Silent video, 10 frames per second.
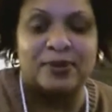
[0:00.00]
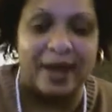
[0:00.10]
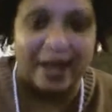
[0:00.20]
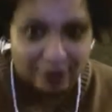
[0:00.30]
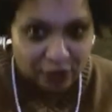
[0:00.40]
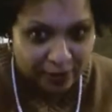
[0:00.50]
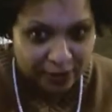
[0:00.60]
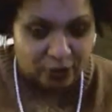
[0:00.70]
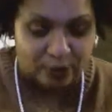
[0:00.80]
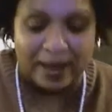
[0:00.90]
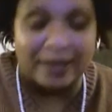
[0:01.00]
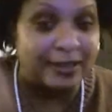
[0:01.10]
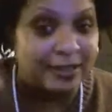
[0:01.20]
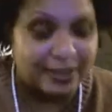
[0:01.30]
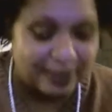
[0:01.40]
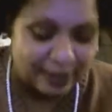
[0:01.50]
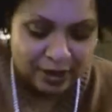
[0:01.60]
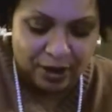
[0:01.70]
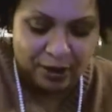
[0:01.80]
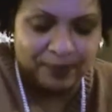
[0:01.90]
and I have it on my notepad,
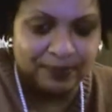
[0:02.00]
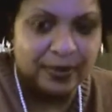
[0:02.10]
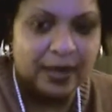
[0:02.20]
you know.